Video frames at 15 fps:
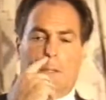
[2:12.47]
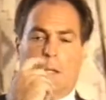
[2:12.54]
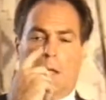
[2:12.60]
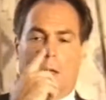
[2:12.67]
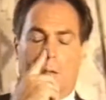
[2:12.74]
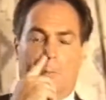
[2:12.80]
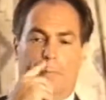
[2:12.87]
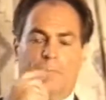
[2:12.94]

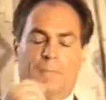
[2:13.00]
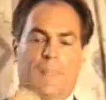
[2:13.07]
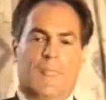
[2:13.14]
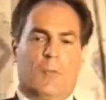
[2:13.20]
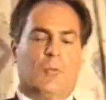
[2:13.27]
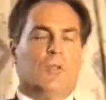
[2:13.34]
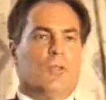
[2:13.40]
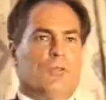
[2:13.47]

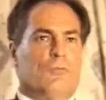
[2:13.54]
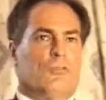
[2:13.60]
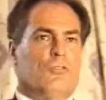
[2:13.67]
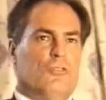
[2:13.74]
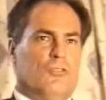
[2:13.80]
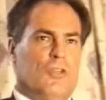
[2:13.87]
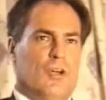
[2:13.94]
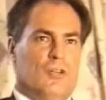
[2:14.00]
The real
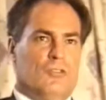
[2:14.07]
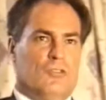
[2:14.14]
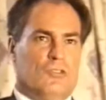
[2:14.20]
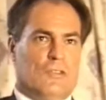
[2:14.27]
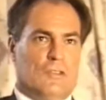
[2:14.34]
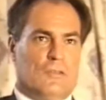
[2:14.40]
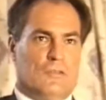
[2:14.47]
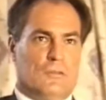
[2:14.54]
difference is
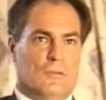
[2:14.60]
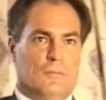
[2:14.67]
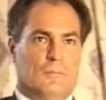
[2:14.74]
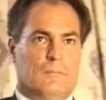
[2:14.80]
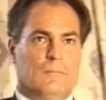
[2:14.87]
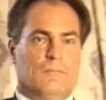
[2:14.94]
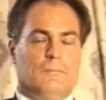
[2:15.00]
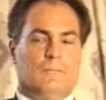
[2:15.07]
consciousness.
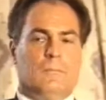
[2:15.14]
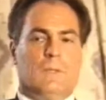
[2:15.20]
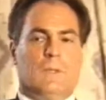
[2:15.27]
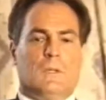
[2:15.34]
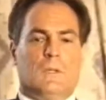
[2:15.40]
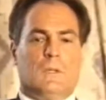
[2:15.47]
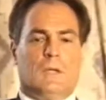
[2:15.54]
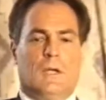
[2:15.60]

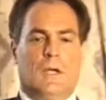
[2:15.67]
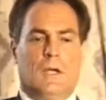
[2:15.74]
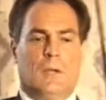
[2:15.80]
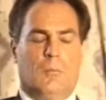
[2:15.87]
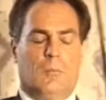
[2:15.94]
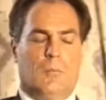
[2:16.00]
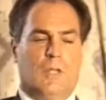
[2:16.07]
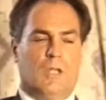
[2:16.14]

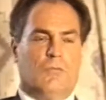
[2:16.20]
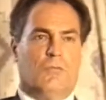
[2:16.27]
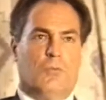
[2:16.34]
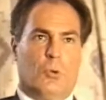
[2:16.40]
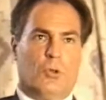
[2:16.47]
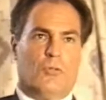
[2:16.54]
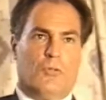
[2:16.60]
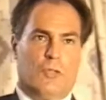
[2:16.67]
In
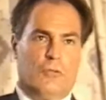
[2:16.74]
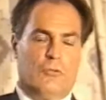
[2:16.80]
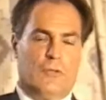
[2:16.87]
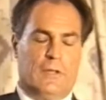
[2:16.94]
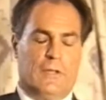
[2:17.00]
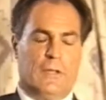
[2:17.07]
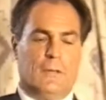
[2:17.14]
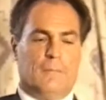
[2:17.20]
fourth
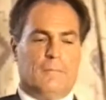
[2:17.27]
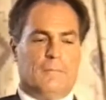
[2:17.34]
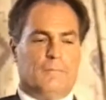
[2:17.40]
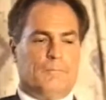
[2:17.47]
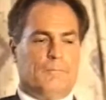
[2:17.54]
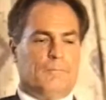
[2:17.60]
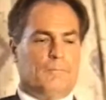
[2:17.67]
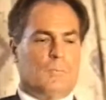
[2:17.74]
density,
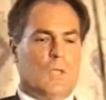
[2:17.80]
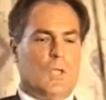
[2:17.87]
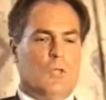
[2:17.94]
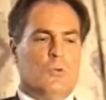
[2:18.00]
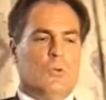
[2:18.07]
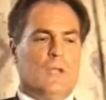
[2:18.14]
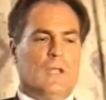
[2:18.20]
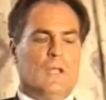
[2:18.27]

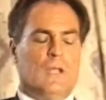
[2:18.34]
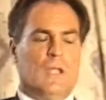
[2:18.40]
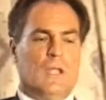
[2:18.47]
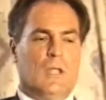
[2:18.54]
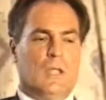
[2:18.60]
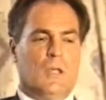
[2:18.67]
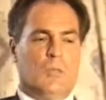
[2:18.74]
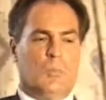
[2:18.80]
you can
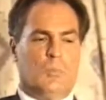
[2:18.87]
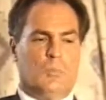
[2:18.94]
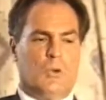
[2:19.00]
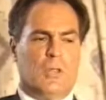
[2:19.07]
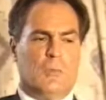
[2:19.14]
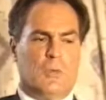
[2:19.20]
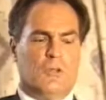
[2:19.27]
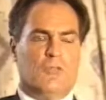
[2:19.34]

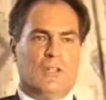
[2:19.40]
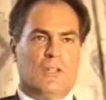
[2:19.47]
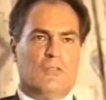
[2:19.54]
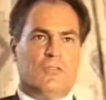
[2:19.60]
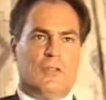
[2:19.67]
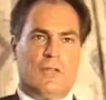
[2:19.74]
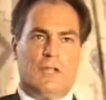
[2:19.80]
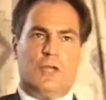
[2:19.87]
pretty much
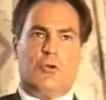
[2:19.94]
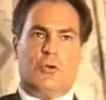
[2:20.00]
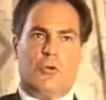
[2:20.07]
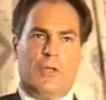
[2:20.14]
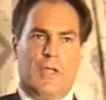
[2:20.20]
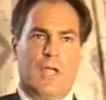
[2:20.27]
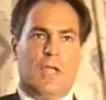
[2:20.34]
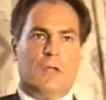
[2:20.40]
instantly
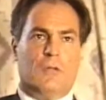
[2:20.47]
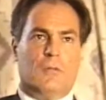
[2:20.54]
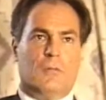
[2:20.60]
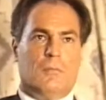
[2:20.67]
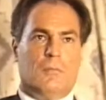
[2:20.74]
create